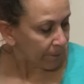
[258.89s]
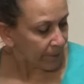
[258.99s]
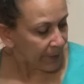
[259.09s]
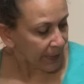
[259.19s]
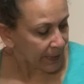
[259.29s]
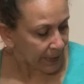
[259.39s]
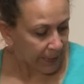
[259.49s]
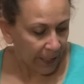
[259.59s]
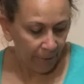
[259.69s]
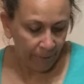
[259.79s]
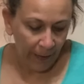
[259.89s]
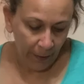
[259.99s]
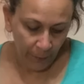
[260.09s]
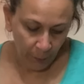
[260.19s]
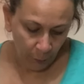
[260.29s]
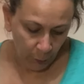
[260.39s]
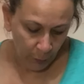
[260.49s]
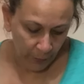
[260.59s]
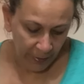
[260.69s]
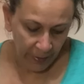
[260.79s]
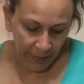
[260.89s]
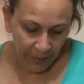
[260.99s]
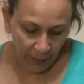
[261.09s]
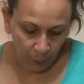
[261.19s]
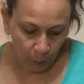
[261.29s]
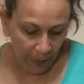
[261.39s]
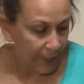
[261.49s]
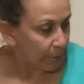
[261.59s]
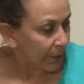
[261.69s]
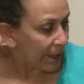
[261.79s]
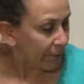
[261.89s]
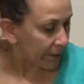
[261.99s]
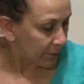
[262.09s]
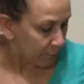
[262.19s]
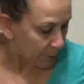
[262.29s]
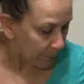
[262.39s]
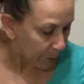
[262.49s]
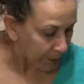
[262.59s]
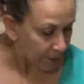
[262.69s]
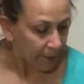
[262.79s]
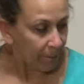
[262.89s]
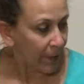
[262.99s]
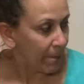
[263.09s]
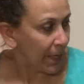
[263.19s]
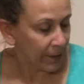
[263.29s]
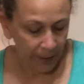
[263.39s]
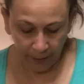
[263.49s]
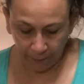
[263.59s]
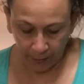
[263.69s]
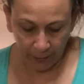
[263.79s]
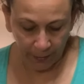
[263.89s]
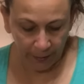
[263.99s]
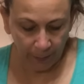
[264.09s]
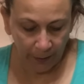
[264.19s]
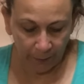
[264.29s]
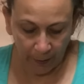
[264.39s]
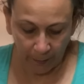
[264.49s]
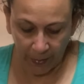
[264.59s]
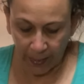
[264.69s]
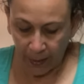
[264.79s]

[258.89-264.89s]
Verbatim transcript: Next thing I found were these White Raven, whoop, my mountain of clothes is about to follow me.